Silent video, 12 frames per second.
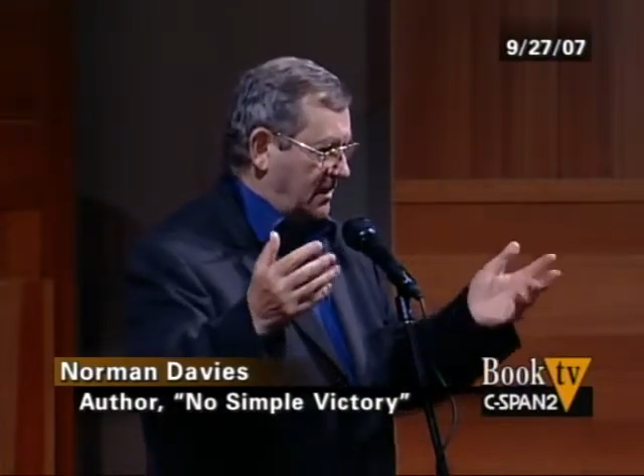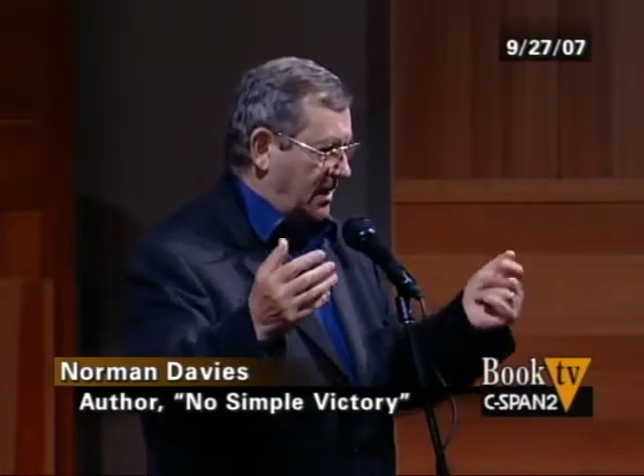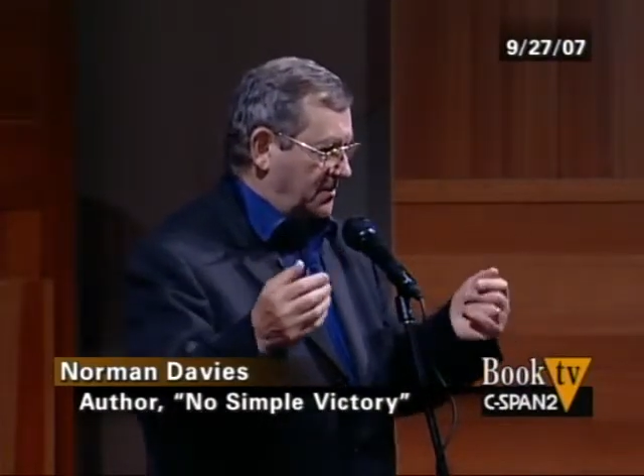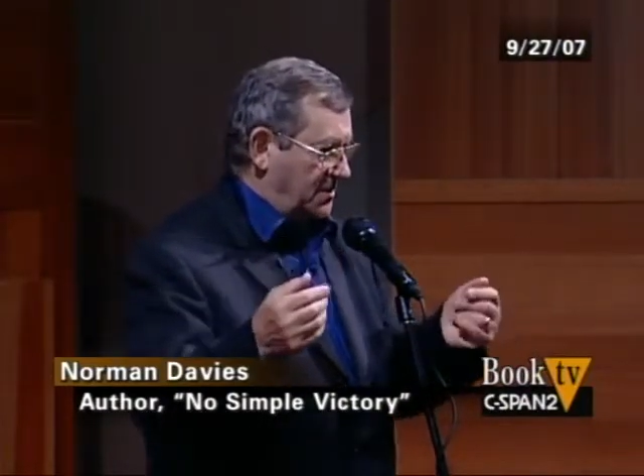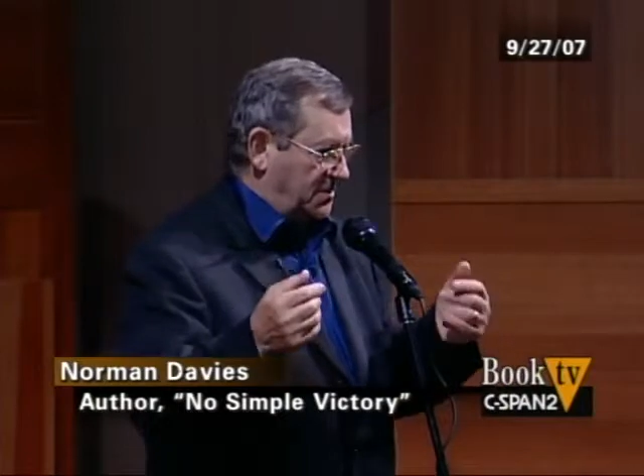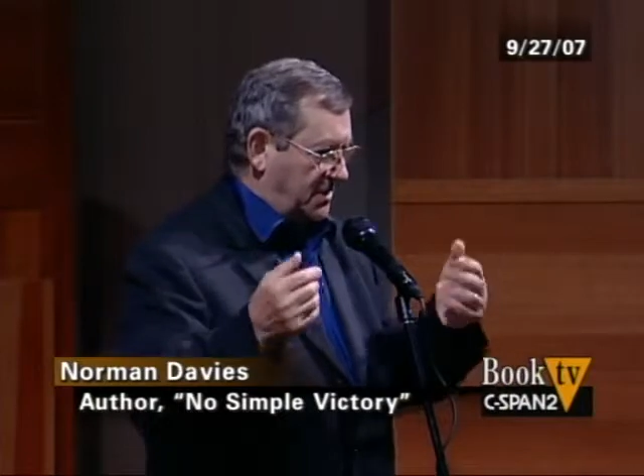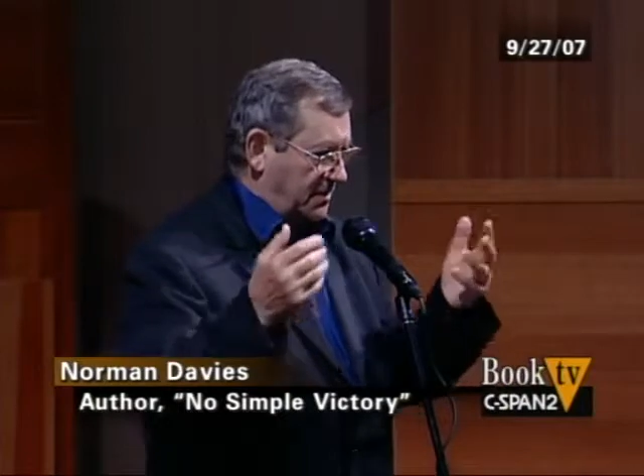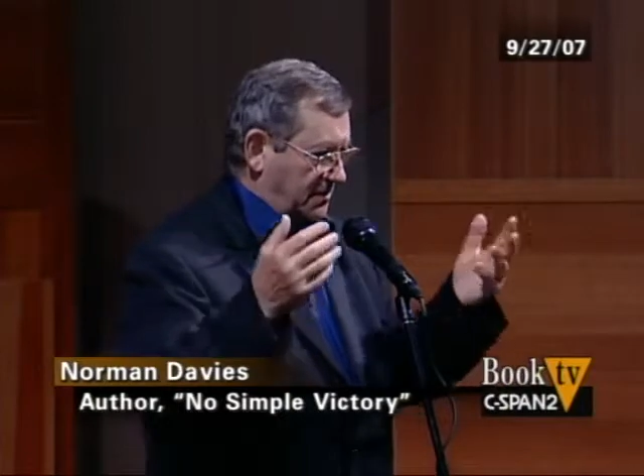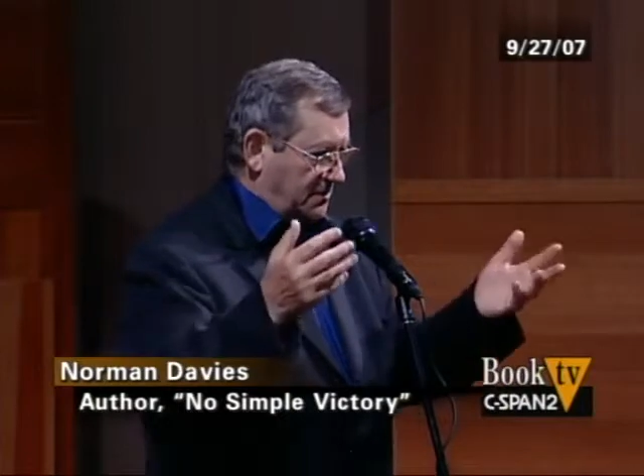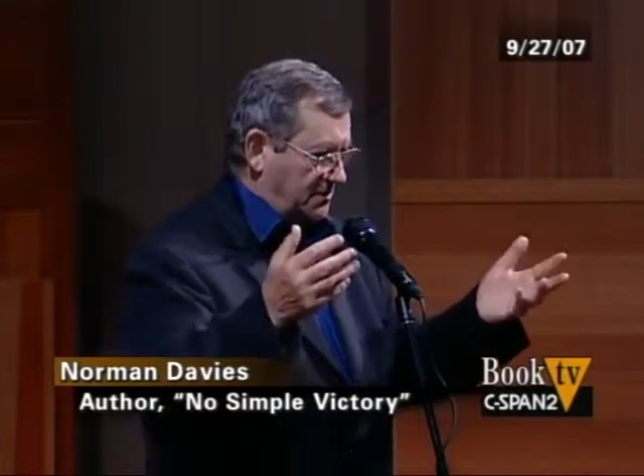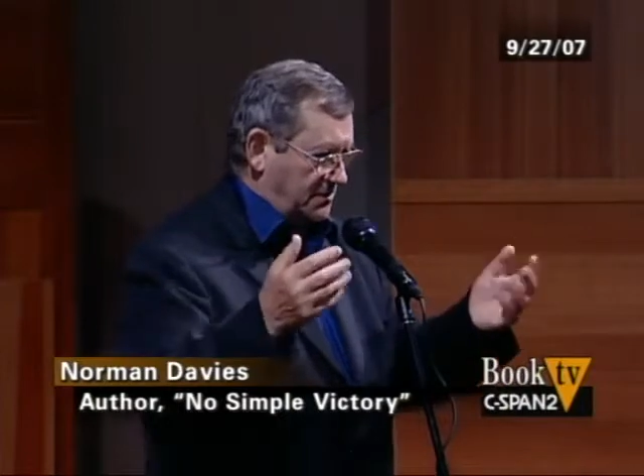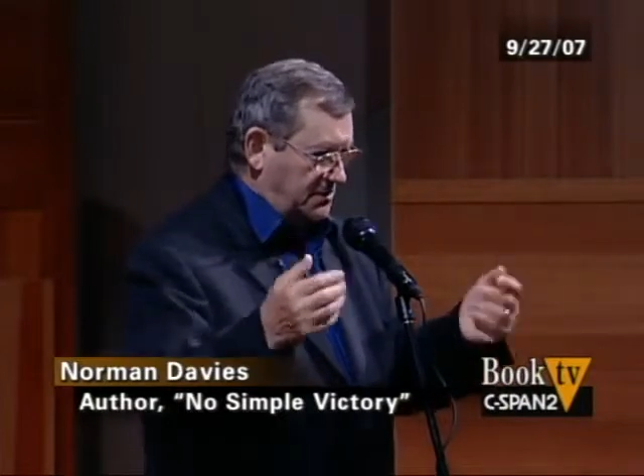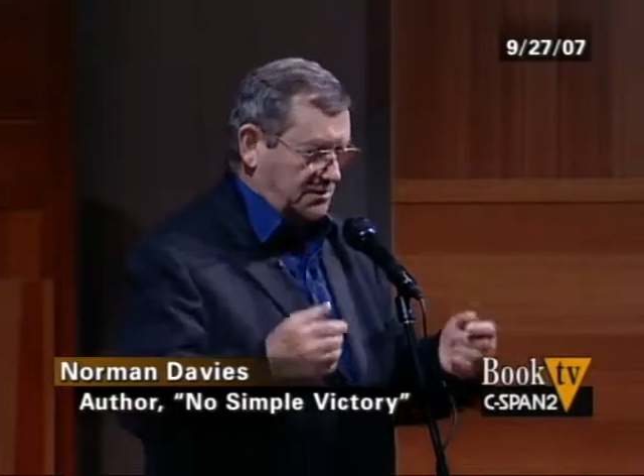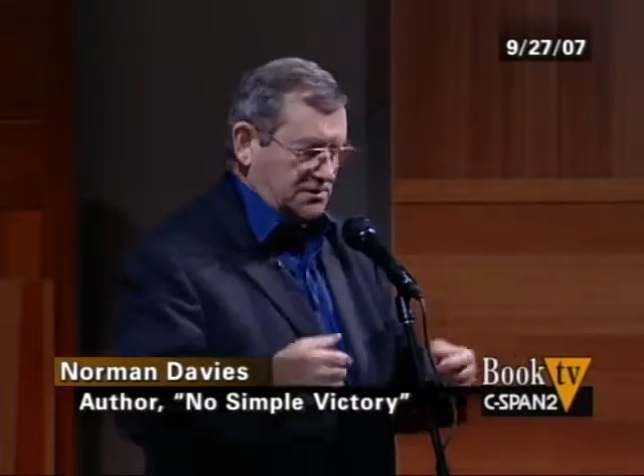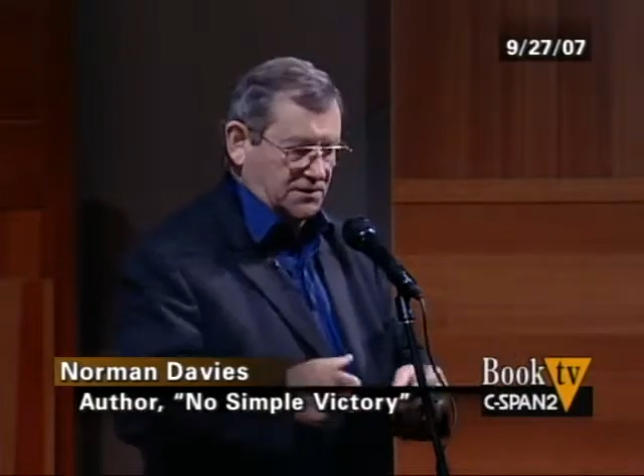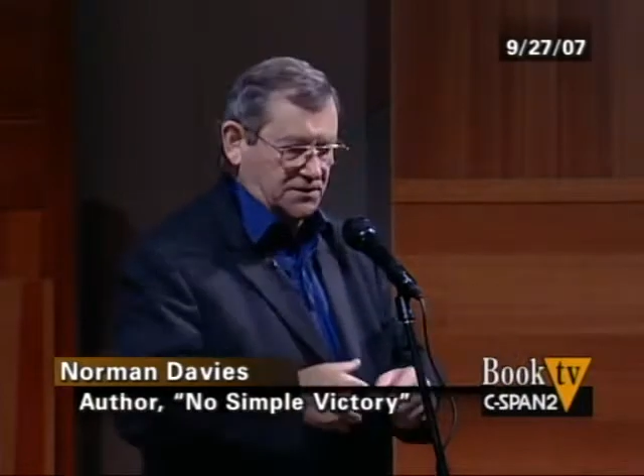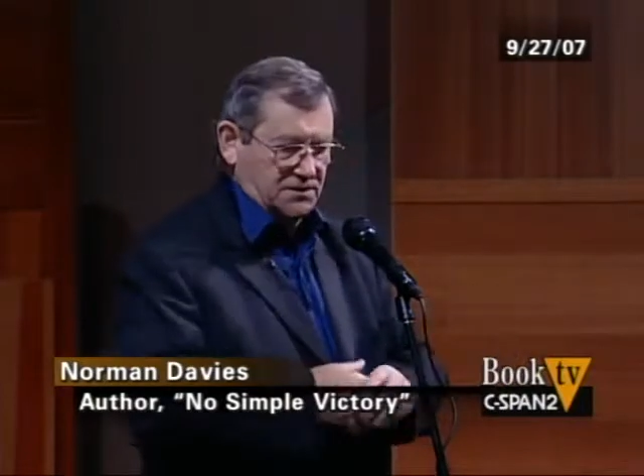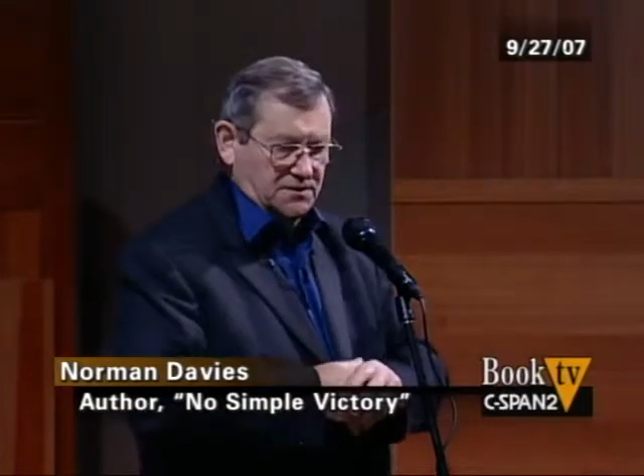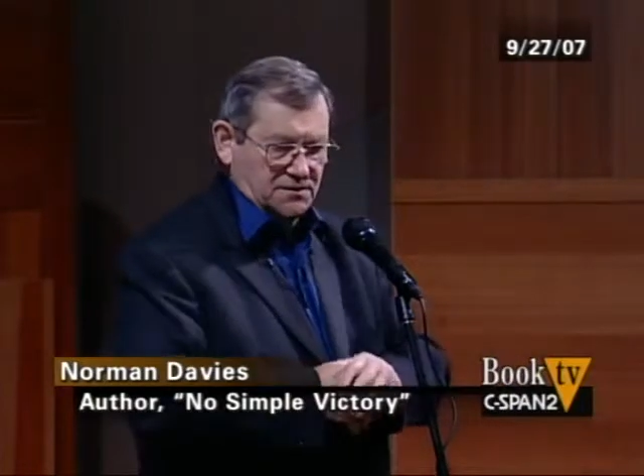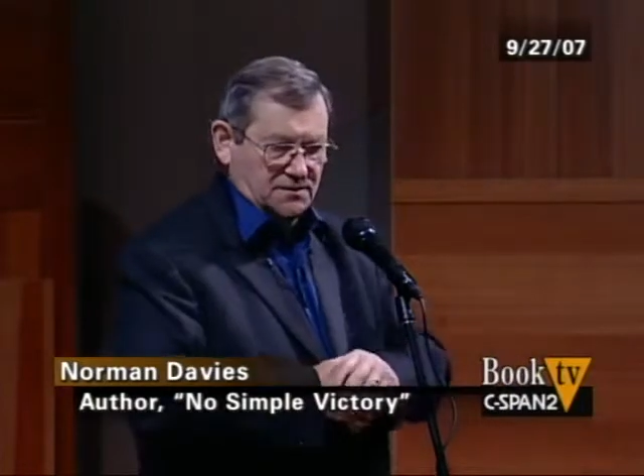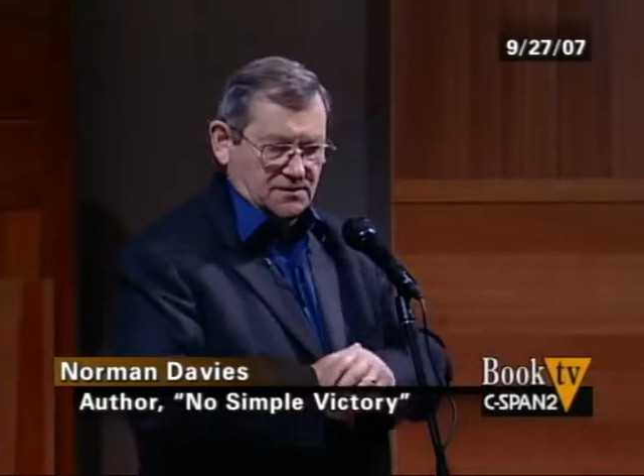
cameramen who had just